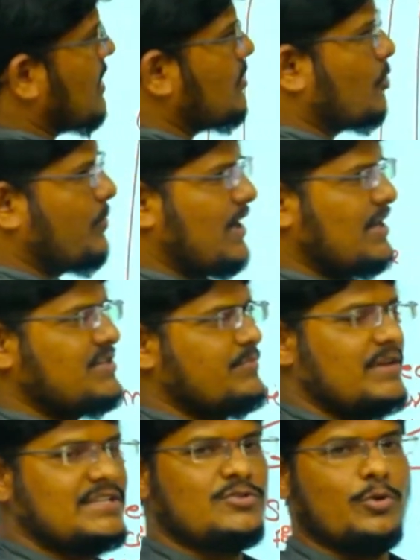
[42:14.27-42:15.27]
topology,
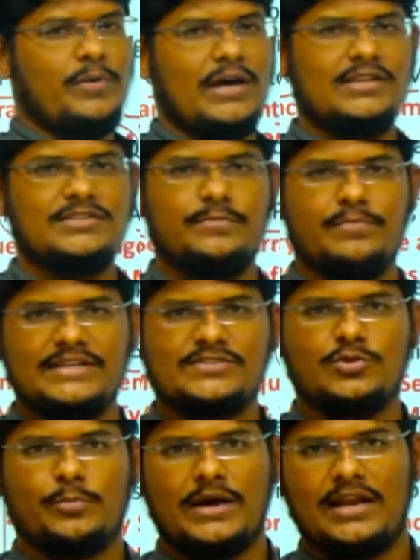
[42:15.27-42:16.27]
mesh topology, bus
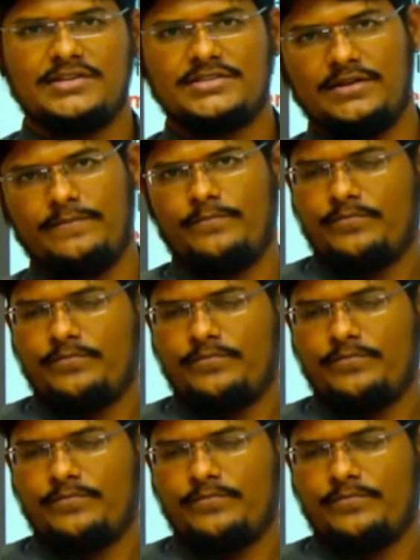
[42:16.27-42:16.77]
topology,